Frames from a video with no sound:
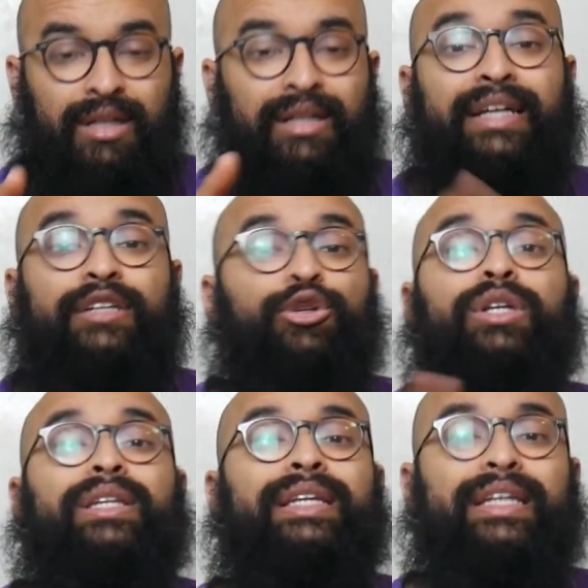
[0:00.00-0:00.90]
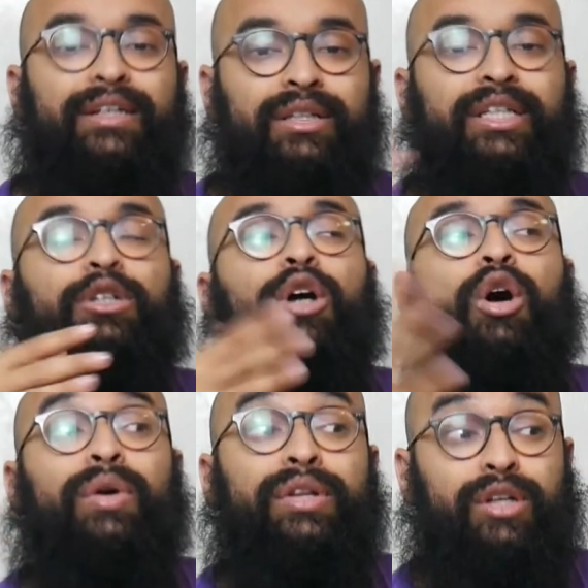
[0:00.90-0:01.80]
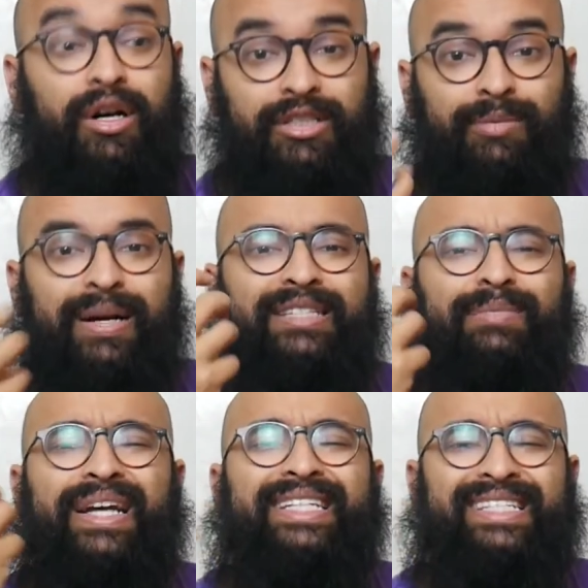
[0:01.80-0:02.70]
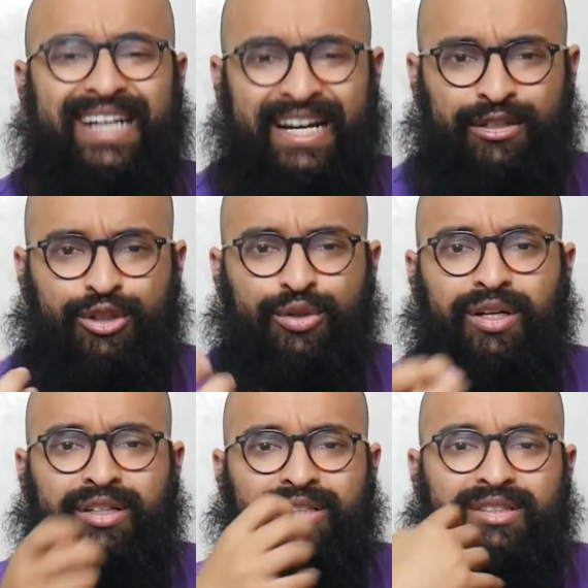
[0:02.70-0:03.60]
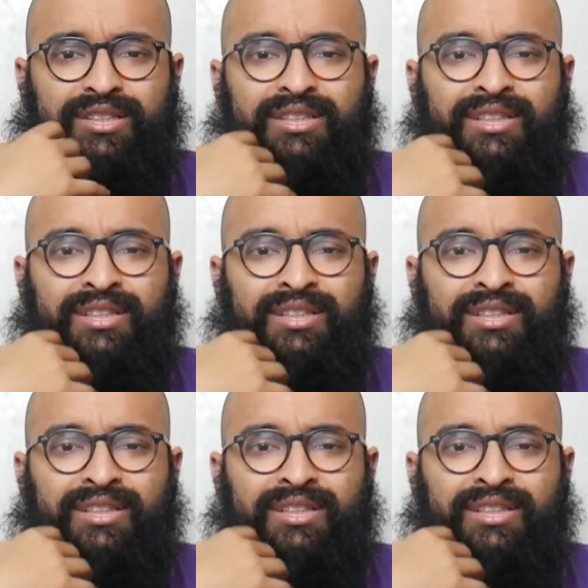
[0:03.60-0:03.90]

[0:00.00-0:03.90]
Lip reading: Like, you can legally go and customize and make designer drugs.